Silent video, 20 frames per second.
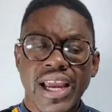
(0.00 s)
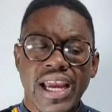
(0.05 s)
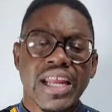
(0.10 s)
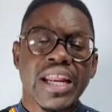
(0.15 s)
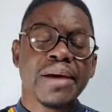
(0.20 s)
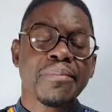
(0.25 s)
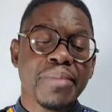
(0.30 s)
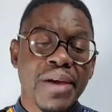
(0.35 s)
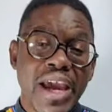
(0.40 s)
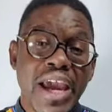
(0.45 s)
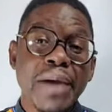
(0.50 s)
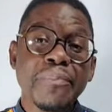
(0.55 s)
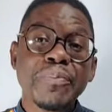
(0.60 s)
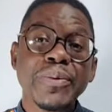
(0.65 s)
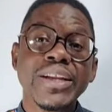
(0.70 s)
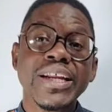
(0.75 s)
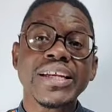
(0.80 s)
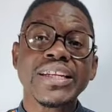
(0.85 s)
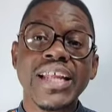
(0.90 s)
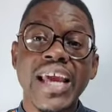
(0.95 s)
And I'm
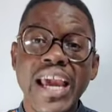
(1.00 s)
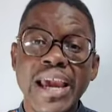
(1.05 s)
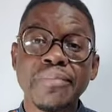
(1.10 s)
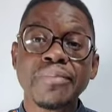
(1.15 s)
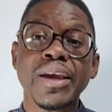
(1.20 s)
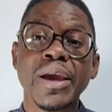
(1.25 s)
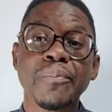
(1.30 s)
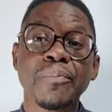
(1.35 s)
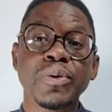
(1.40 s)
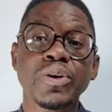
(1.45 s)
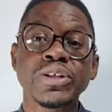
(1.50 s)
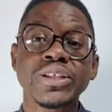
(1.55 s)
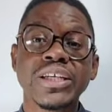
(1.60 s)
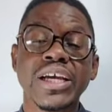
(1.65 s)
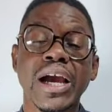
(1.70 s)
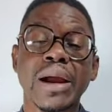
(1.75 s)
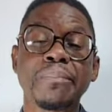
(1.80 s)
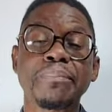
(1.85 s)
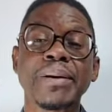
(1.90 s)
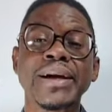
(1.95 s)
happy that the MK
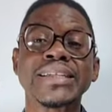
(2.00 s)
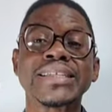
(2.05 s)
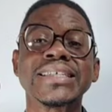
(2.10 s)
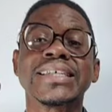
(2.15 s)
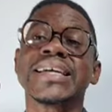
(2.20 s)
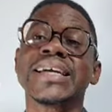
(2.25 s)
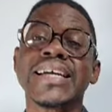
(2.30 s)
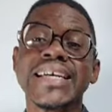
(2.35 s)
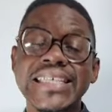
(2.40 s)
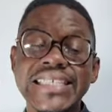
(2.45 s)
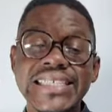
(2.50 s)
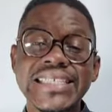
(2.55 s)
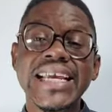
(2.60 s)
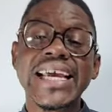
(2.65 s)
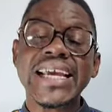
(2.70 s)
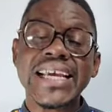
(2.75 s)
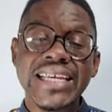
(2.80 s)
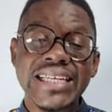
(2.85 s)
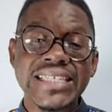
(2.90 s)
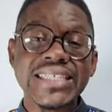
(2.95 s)
political party is
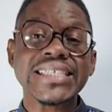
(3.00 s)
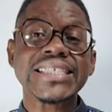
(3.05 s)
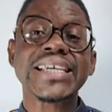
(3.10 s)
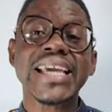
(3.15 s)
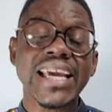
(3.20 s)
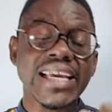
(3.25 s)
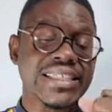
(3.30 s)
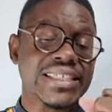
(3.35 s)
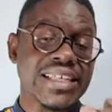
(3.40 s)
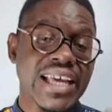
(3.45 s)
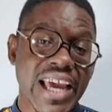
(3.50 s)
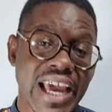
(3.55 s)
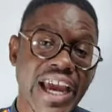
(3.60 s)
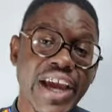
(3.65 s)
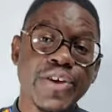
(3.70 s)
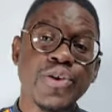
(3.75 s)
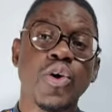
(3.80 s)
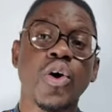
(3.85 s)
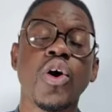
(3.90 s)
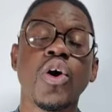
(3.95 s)
taking this case
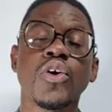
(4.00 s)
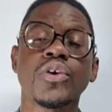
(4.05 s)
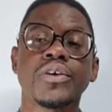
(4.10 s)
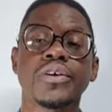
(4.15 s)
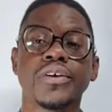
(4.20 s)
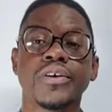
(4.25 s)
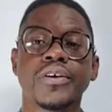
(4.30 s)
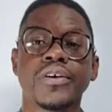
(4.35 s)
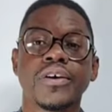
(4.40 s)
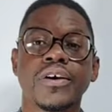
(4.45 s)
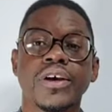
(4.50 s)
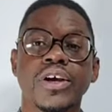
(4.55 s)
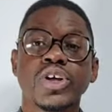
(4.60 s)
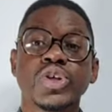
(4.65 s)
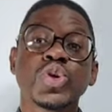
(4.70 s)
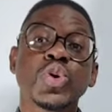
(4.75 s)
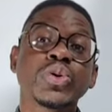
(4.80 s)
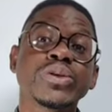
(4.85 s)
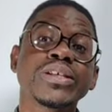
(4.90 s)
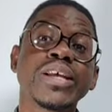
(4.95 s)
head on.
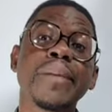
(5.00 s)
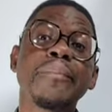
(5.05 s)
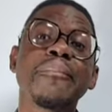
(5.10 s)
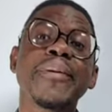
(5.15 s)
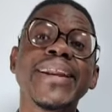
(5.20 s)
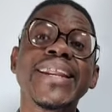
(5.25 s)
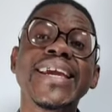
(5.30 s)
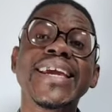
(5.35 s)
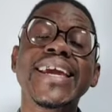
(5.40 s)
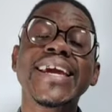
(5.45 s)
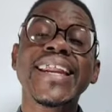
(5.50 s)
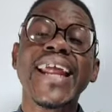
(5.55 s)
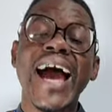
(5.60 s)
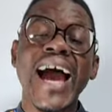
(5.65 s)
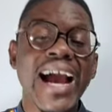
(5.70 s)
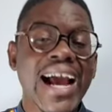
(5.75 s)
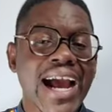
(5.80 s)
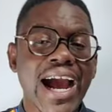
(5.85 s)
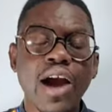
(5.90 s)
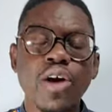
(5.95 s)
So somebody can
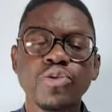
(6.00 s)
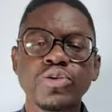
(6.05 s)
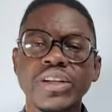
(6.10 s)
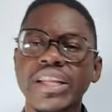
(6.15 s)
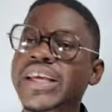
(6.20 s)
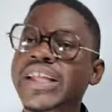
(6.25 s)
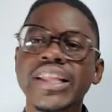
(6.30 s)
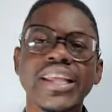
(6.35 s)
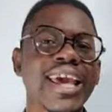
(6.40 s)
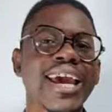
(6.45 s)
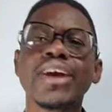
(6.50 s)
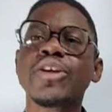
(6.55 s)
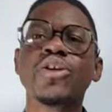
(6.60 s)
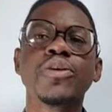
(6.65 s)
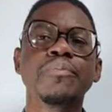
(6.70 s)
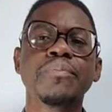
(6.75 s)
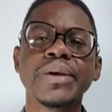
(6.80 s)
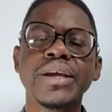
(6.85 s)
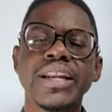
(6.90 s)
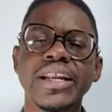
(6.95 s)
account. It
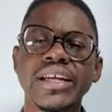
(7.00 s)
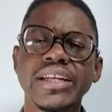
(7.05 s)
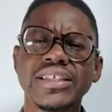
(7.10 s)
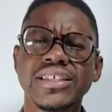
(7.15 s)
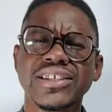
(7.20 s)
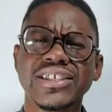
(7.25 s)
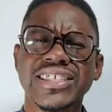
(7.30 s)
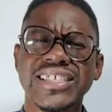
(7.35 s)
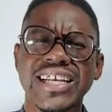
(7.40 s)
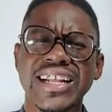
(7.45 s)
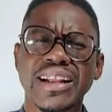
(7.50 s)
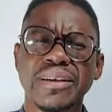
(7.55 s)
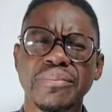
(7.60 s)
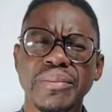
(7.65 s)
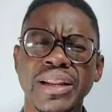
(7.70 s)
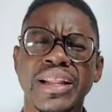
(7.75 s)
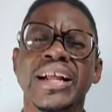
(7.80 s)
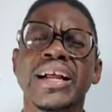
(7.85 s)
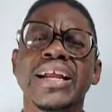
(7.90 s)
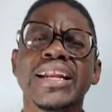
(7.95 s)
cannot be, ladies and
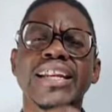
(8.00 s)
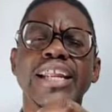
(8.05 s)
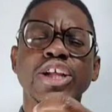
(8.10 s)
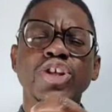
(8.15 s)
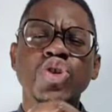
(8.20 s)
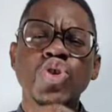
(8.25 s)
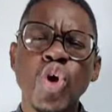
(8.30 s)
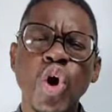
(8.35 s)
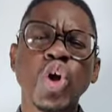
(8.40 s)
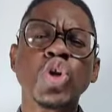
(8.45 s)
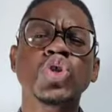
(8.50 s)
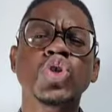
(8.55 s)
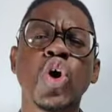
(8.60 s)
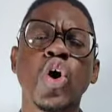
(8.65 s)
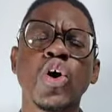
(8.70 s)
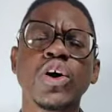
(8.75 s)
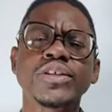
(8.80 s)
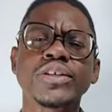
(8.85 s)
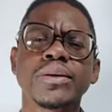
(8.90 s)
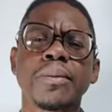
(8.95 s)
gentlemen, that your
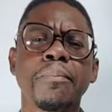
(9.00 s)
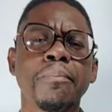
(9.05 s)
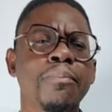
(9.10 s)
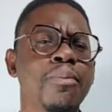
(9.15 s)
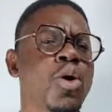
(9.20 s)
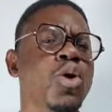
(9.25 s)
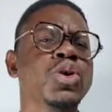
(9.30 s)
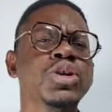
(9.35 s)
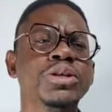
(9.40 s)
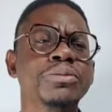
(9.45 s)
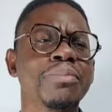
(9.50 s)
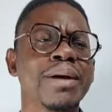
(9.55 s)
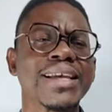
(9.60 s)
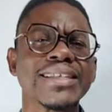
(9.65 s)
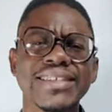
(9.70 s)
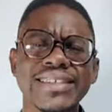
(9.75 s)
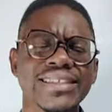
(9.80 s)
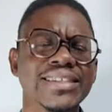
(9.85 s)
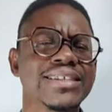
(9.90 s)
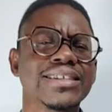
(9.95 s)
dogs mauled my
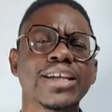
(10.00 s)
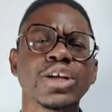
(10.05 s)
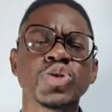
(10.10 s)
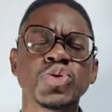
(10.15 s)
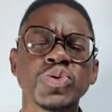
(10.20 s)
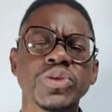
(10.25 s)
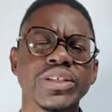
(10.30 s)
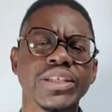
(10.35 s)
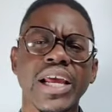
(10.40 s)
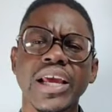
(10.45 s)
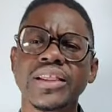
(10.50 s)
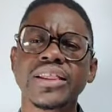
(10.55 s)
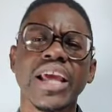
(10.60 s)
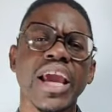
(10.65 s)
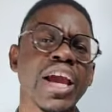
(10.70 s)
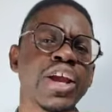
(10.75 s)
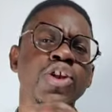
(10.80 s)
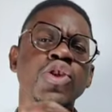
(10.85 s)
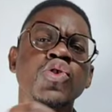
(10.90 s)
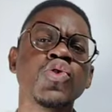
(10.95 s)
sister to death
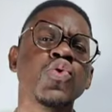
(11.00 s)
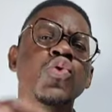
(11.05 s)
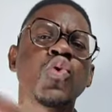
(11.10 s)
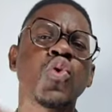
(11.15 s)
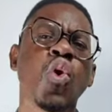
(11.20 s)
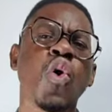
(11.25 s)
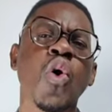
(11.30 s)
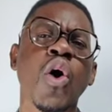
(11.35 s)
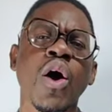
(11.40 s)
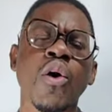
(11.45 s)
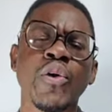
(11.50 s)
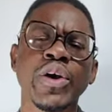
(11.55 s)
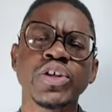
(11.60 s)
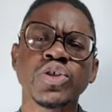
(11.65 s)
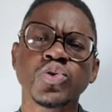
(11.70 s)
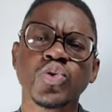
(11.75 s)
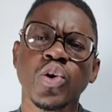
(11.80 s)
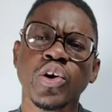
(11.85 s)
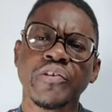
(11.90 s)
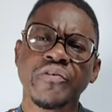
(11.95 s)
and you go away
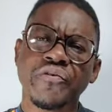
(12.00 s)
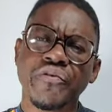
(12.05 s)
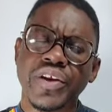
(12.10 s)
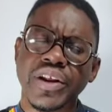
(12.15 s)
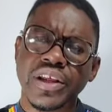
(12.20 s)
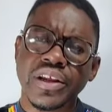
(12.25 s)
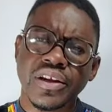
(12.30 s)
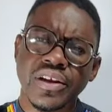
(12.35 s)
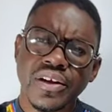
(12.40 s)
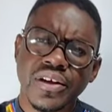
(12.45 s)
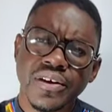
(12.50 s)
scot-free.